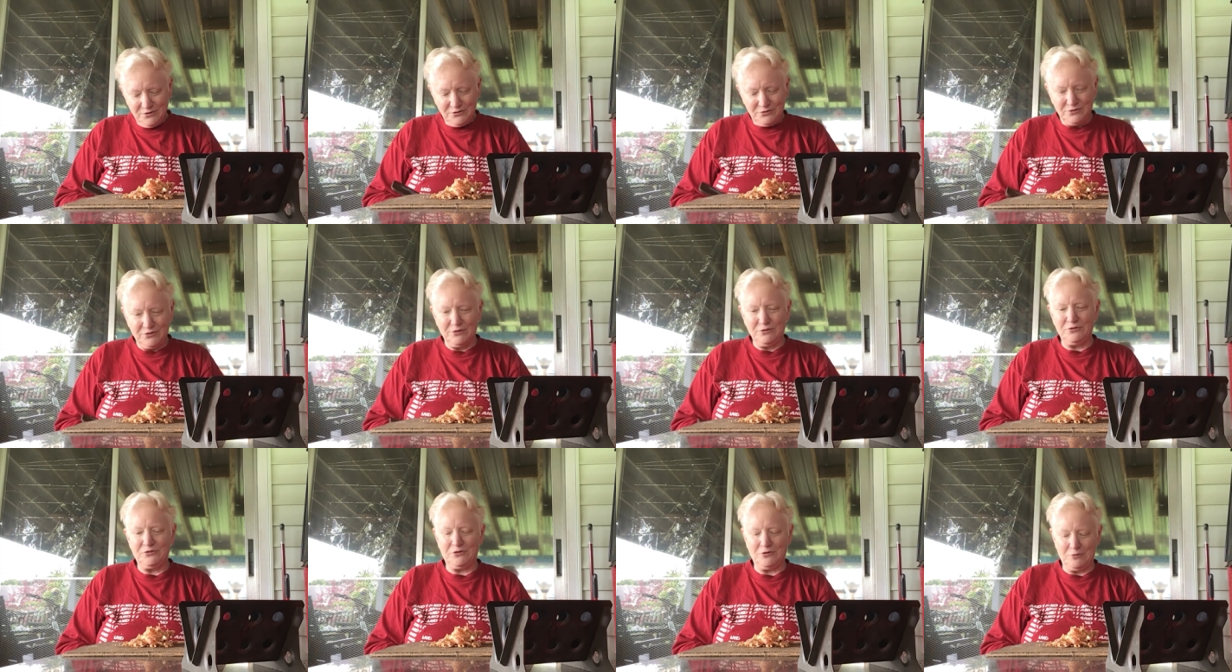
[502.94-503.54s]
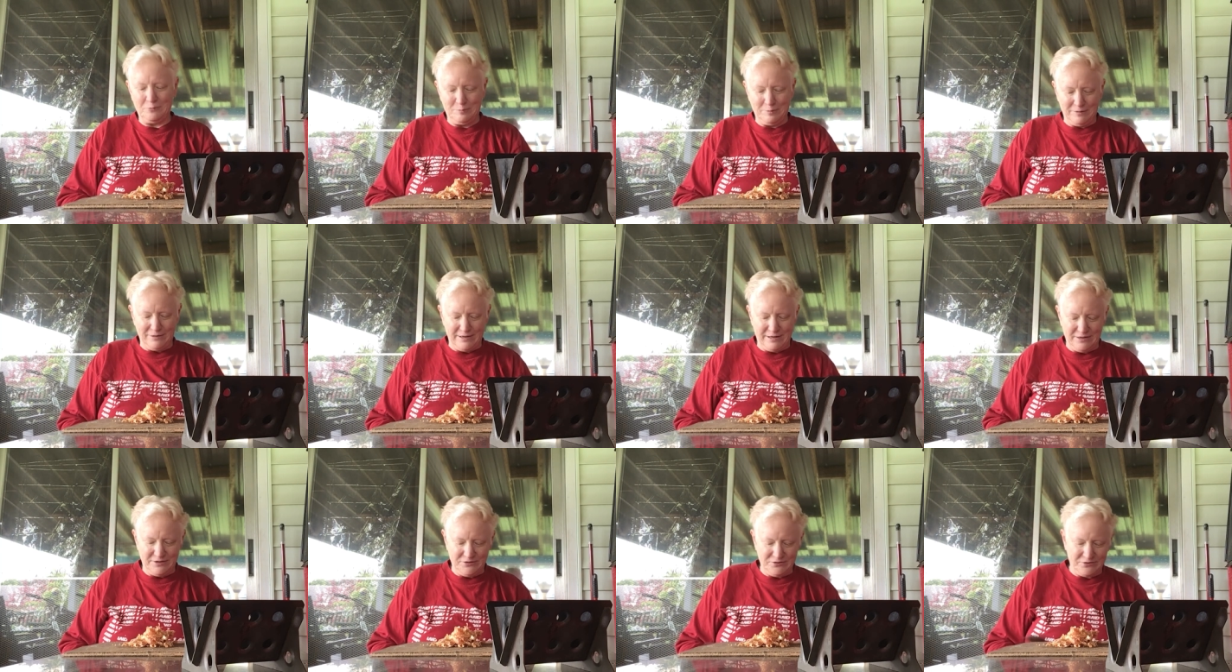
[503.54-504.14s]
So
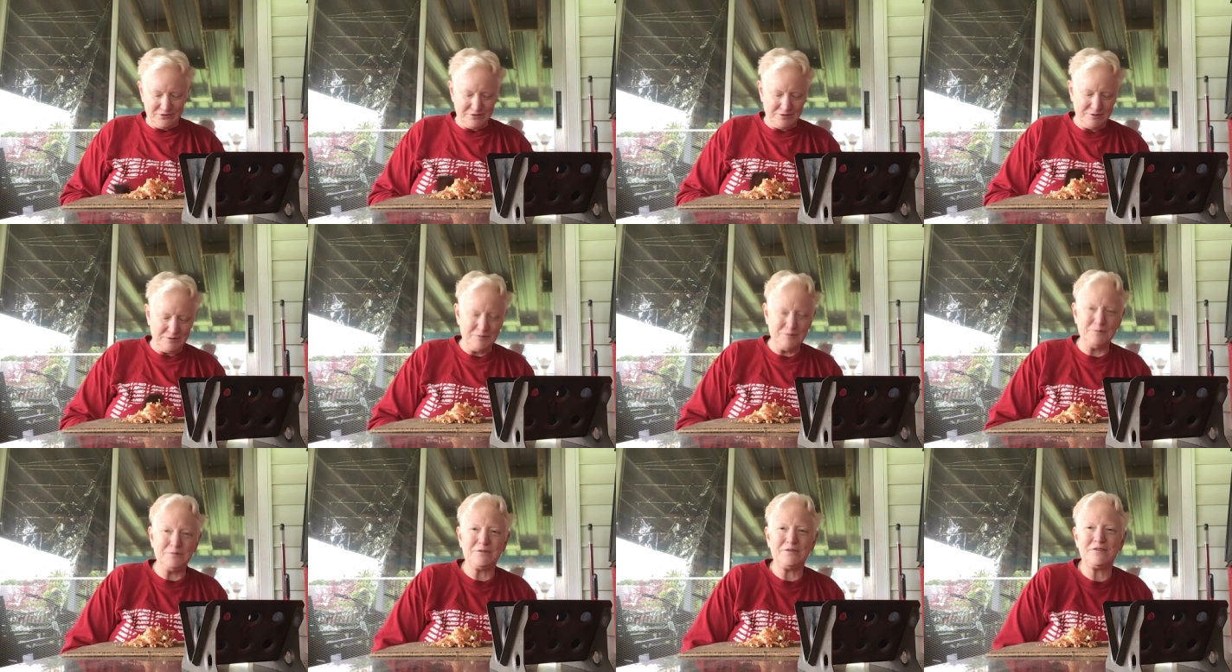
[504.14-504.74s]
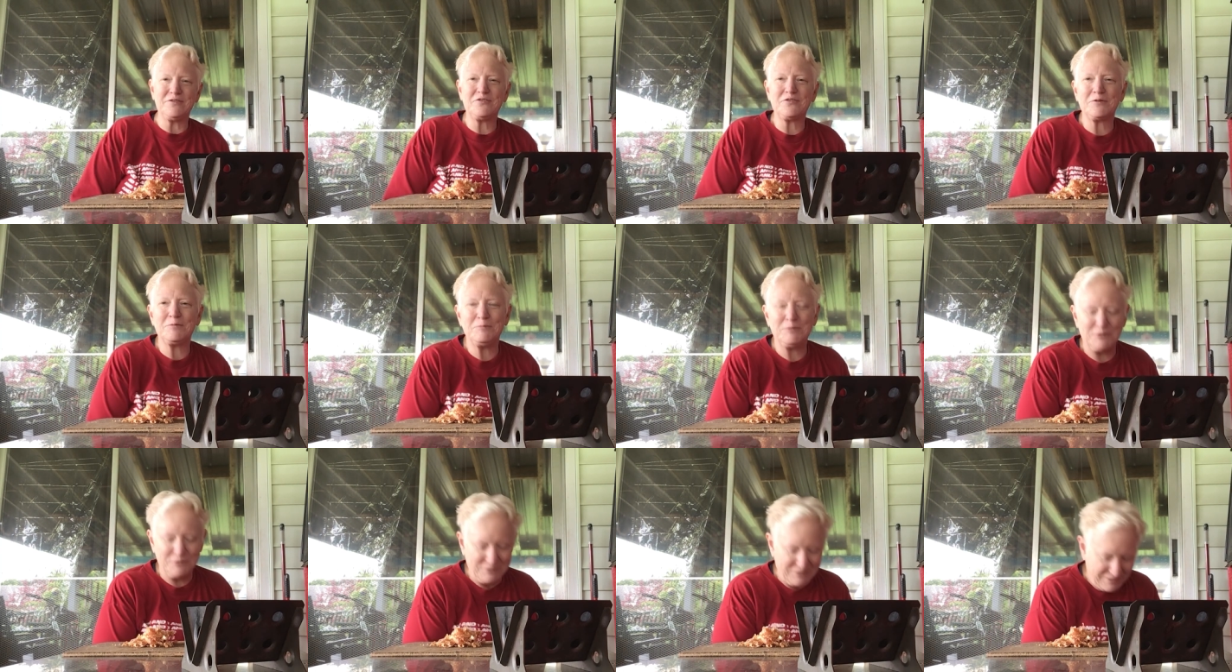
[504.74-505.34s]
blessed with this
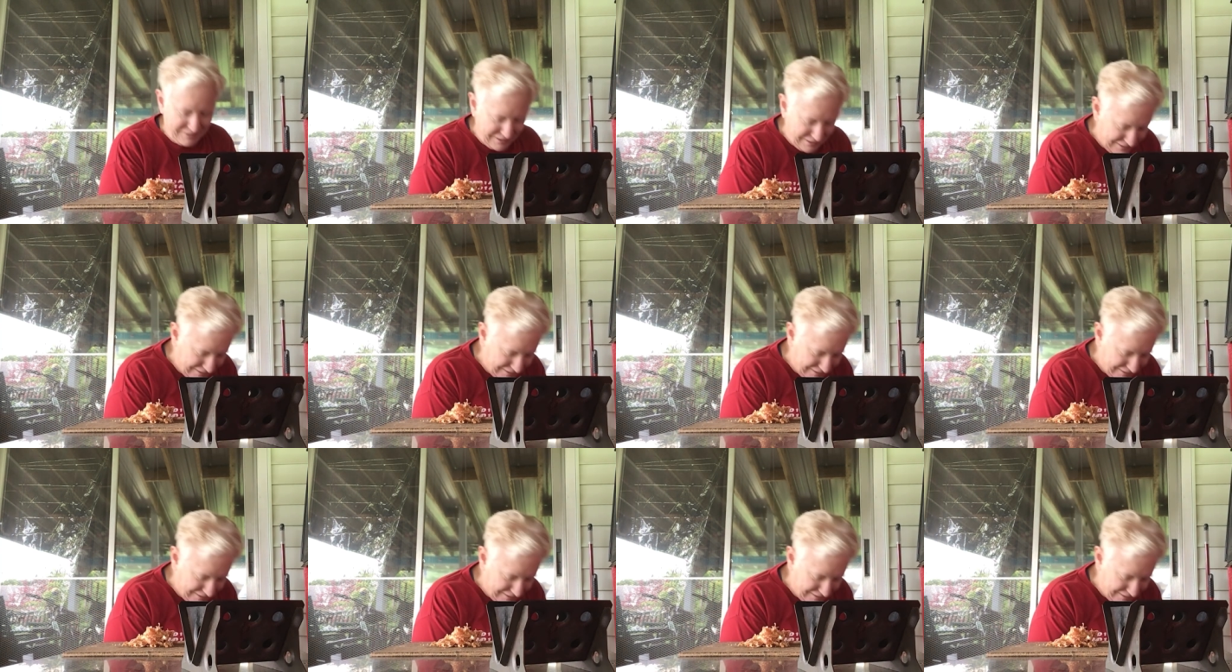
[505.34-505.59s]
community